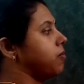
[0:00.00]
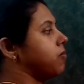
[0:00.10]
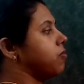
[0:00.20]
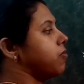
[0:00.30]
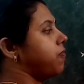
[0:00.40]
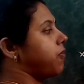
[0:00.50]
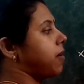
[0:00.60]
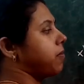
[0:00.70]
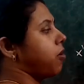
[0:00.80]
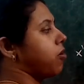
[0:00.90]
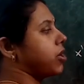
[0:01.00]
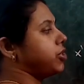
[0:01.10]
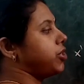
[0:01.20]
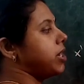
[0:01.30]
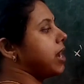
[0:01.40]
move from
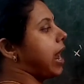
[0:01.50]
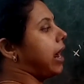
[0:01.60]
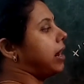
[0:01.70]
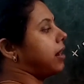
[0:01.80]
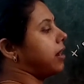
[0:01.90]
origin and